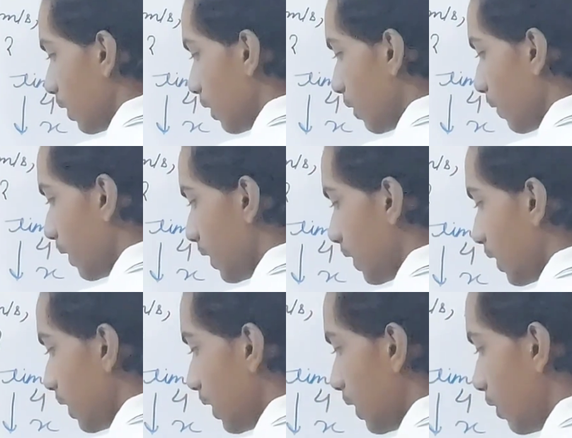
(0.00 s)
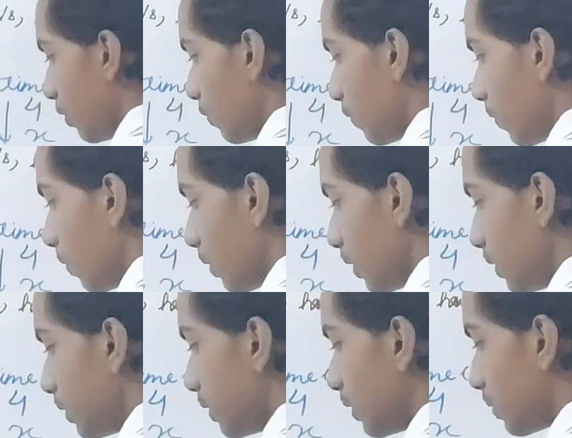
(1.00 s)
120 into 4
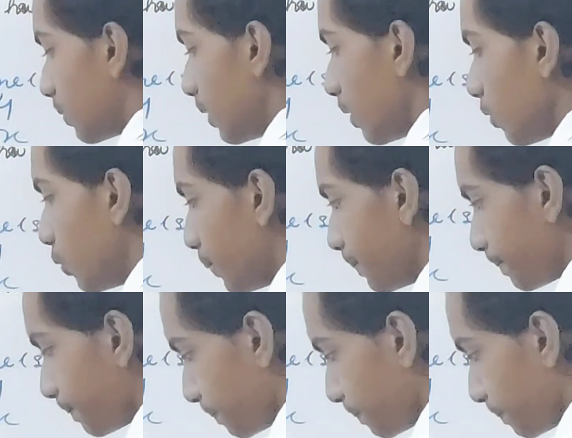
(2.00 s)
is equal to